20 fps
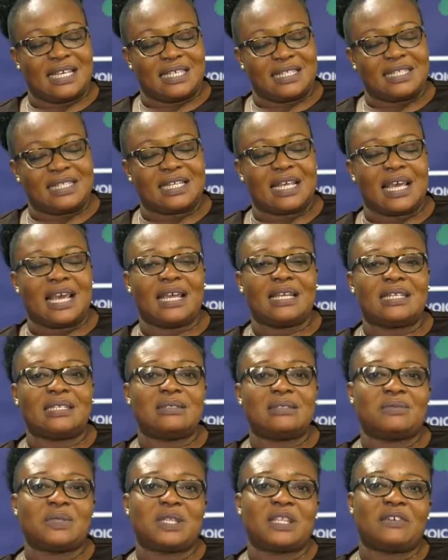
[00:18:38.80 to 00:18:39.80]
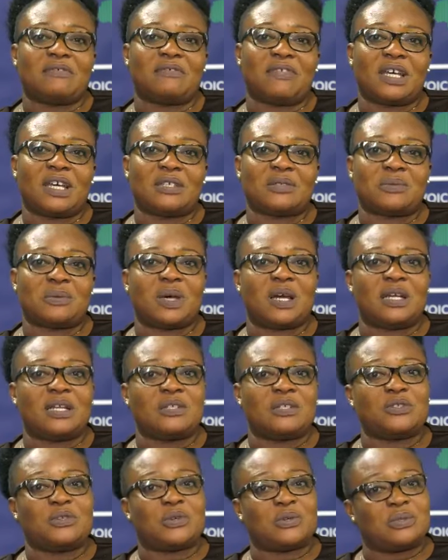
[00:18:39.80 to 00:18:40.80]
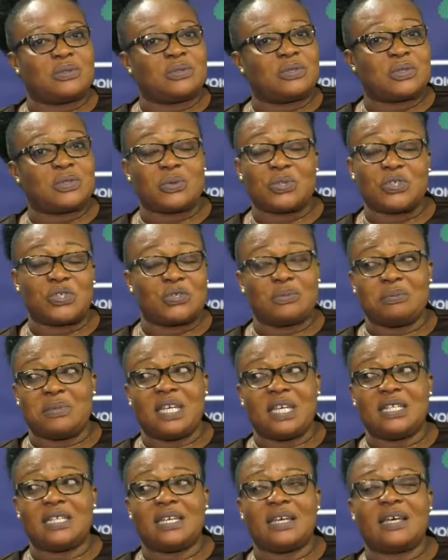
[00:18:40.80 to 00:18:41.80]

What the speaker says: And with the first one is on social media.